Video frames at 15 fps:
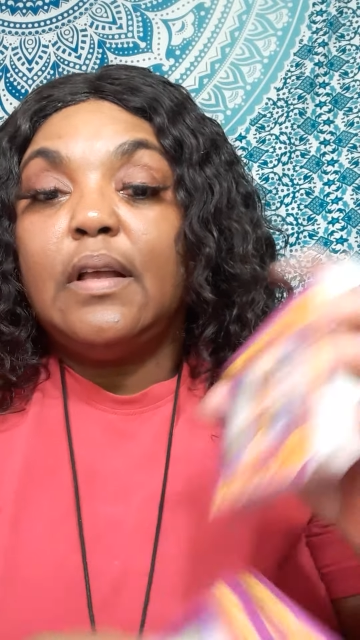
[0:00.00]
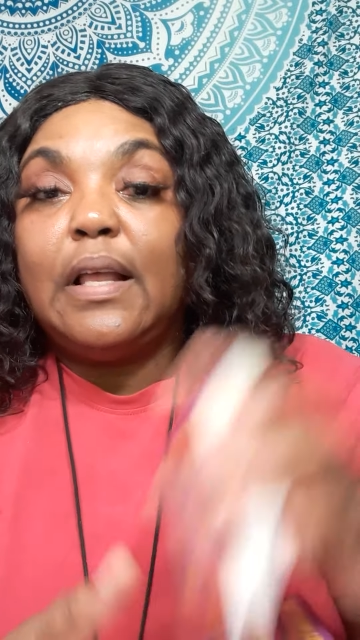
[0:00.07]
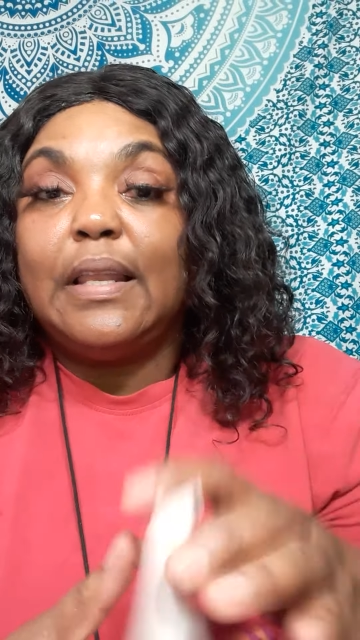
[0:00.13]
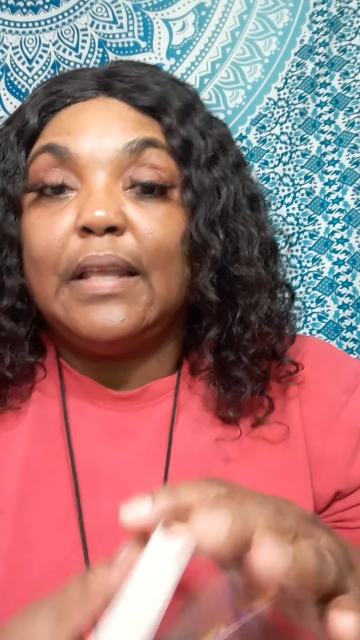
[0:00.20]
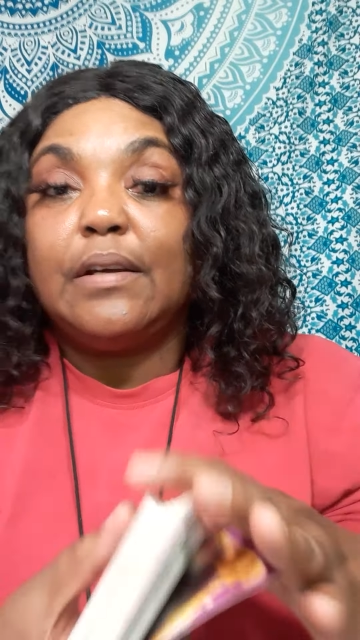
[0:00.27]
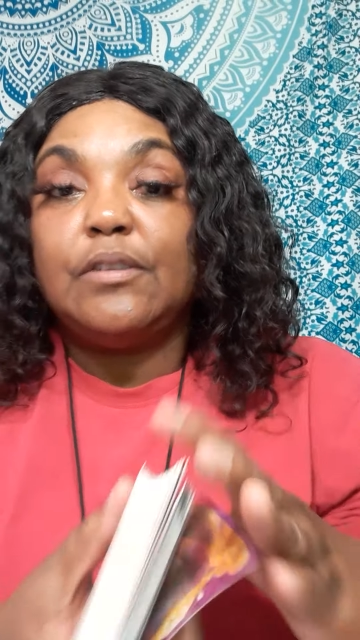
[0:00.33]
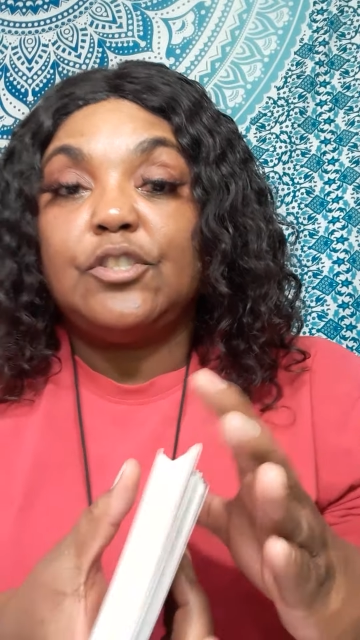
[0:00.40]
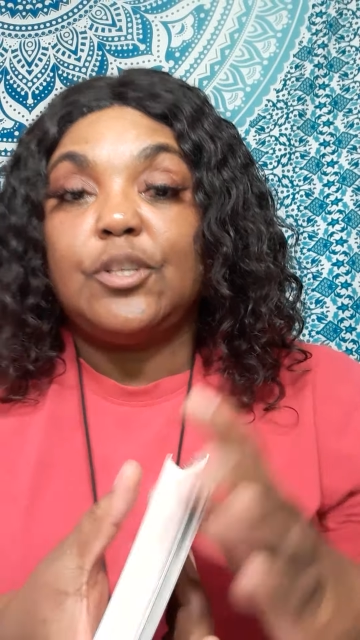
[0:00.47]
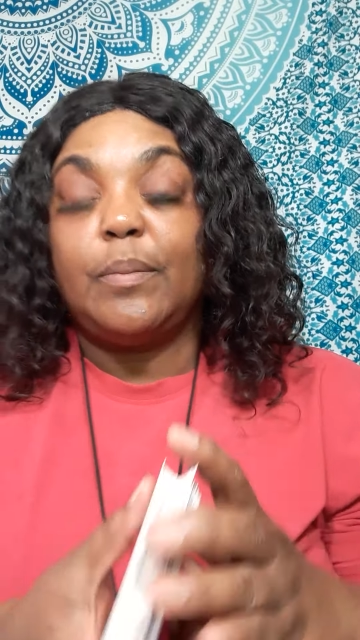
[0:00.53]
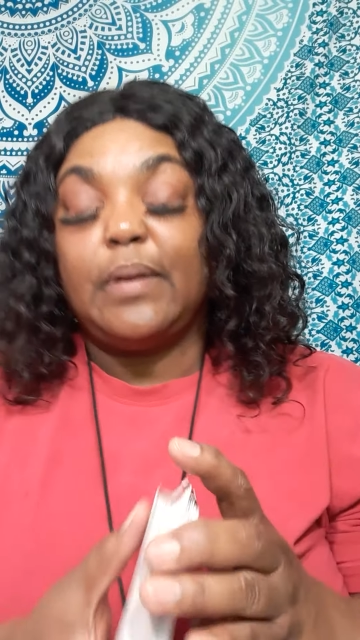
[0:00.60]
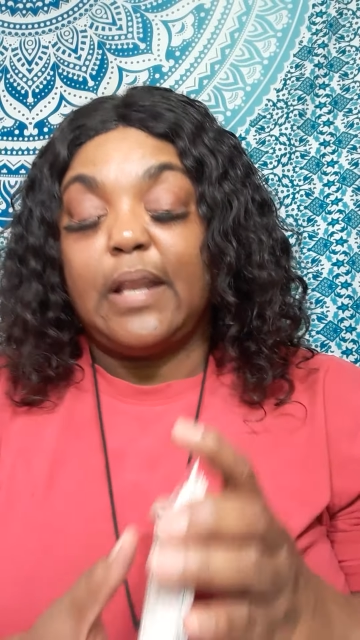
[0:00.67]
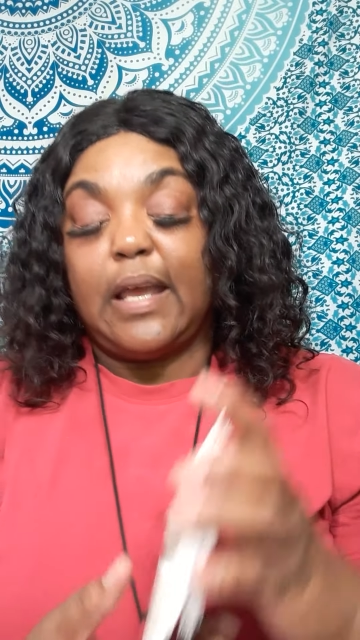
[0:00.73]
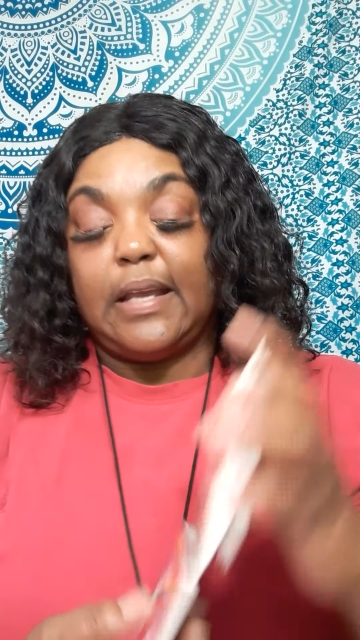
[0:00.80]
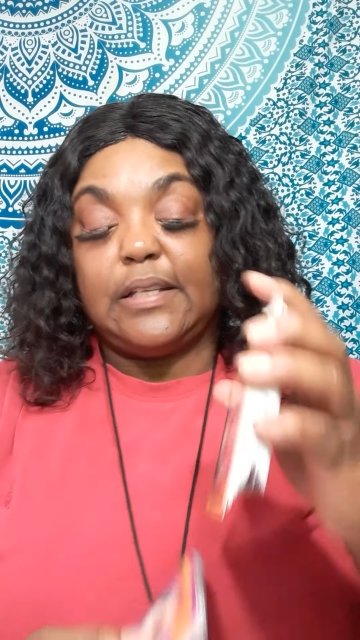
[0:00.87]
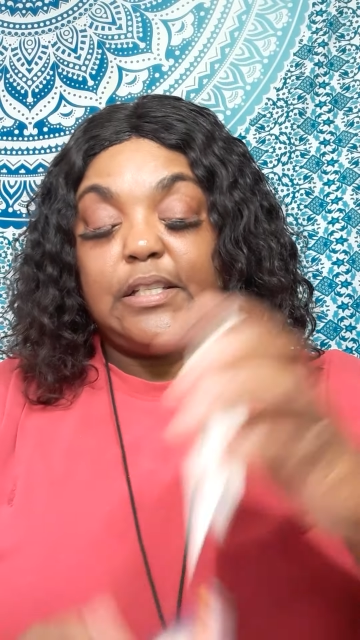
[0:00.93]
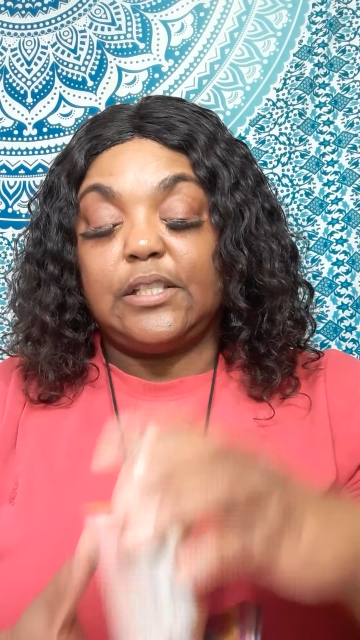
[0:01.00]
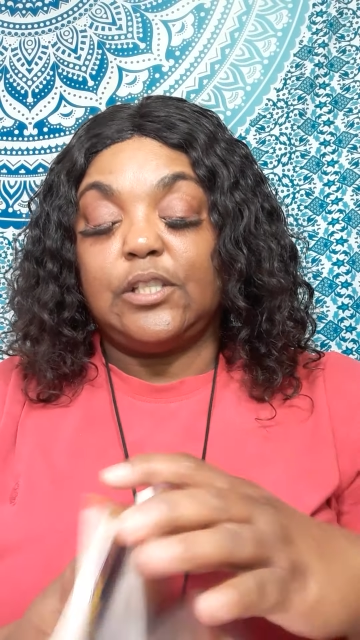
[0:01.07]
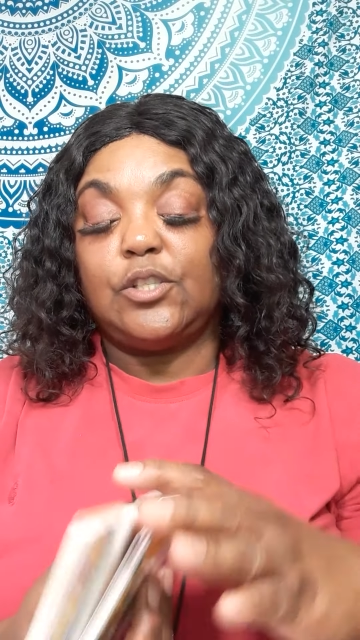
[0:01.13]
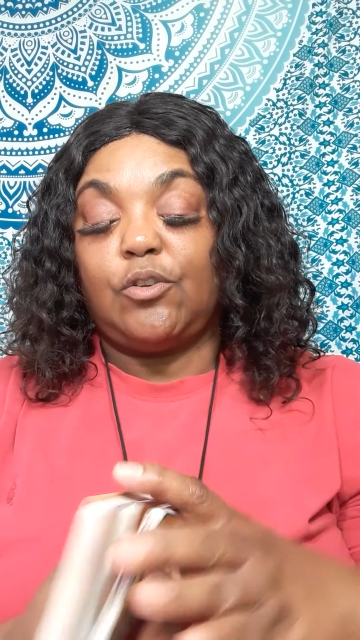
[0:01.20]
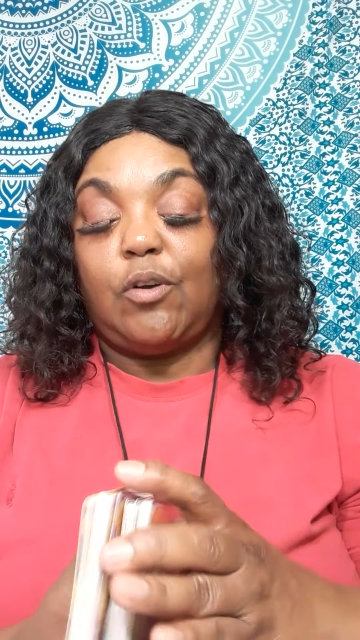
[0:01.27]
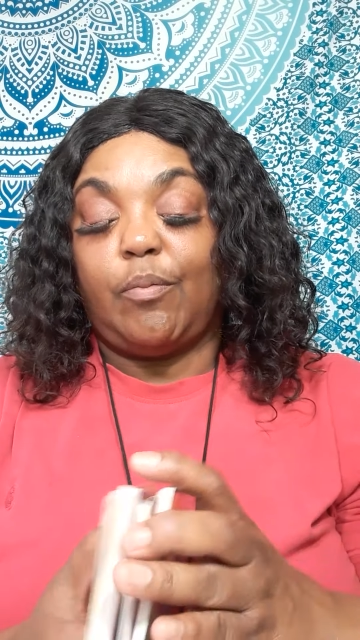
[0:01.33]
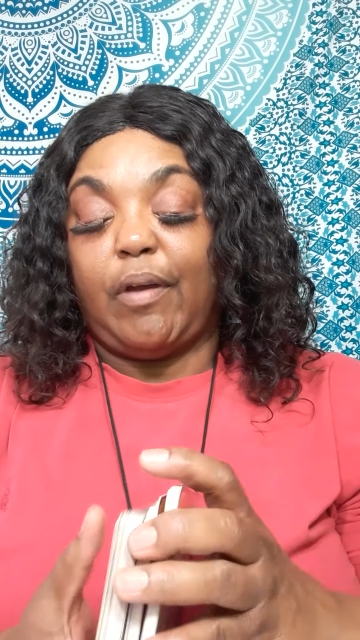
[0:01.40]
Hello, Gemini. This
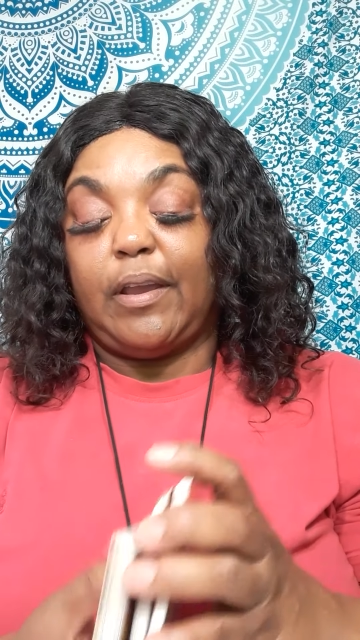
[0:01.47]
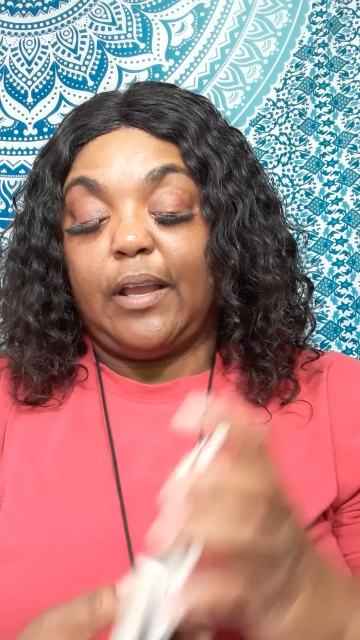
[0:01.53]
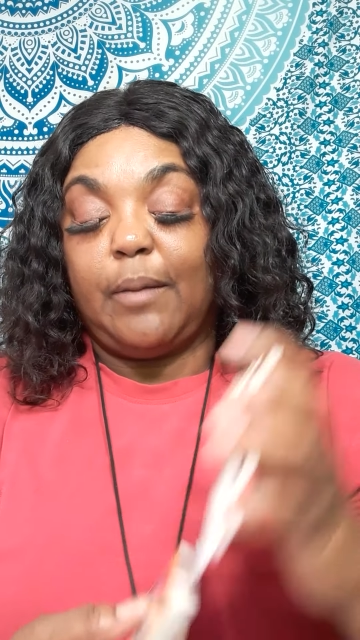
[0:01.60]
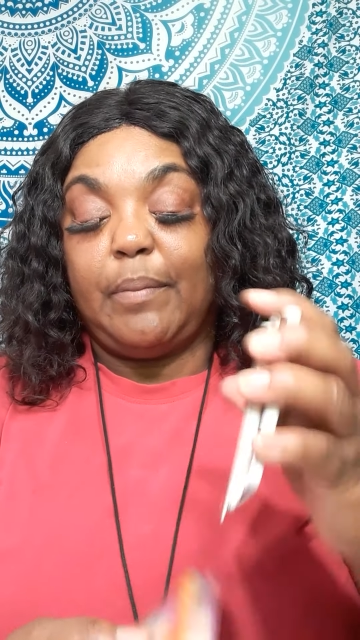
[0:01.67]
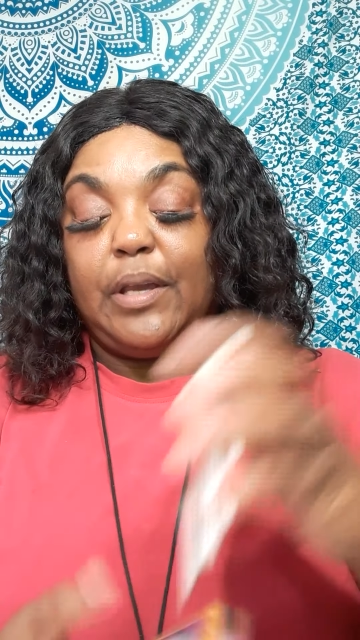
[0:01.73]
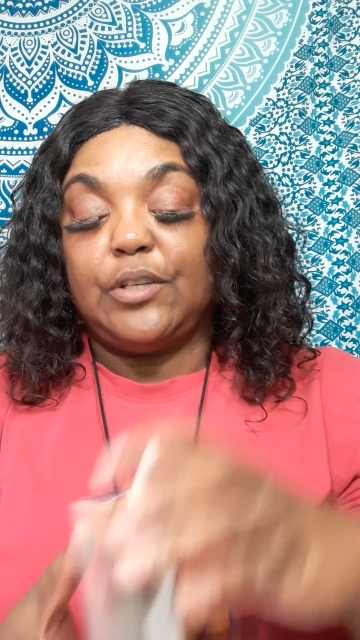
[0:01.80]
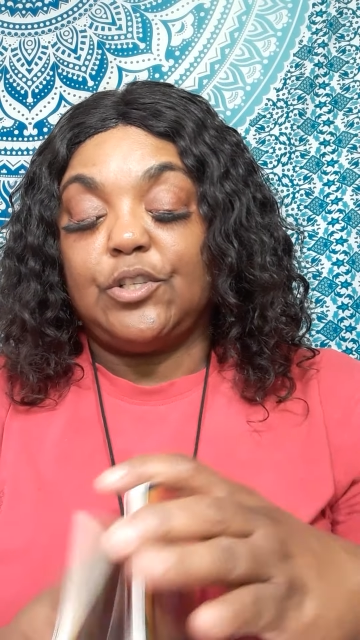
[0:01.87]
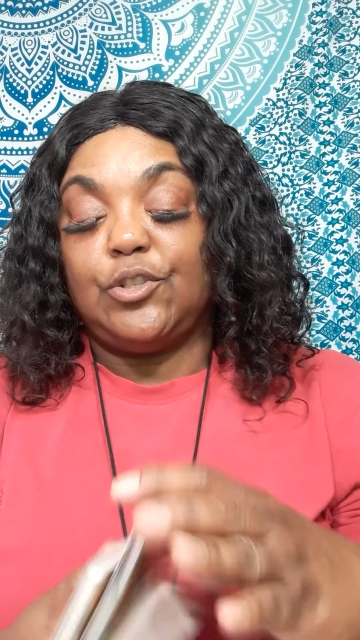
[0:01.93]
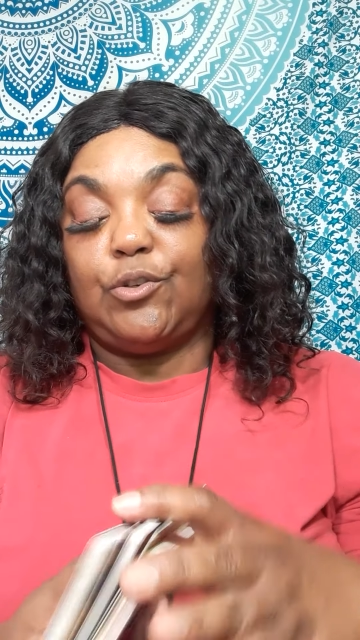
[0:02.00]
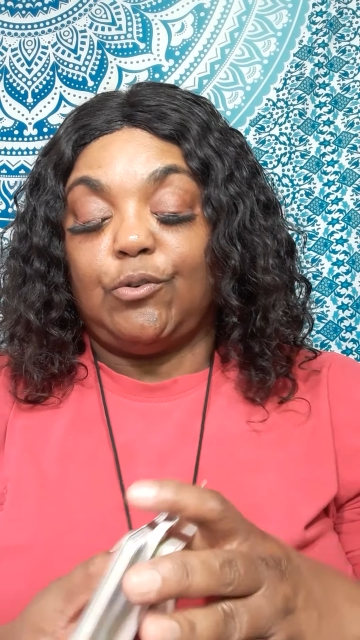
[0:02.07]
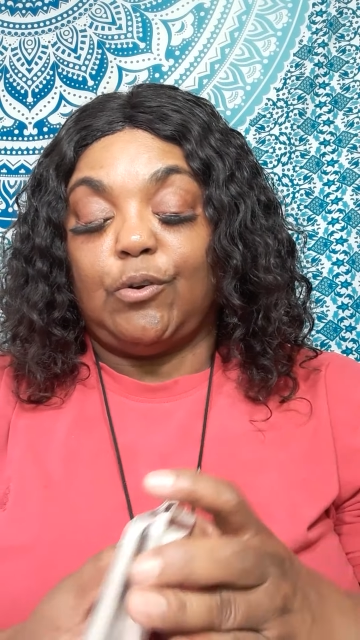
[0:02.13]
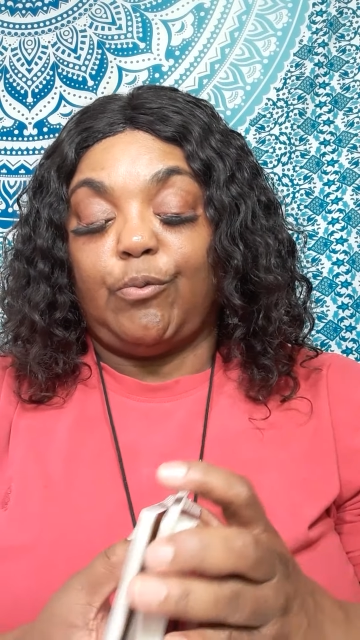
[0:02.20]
is All I'm here to do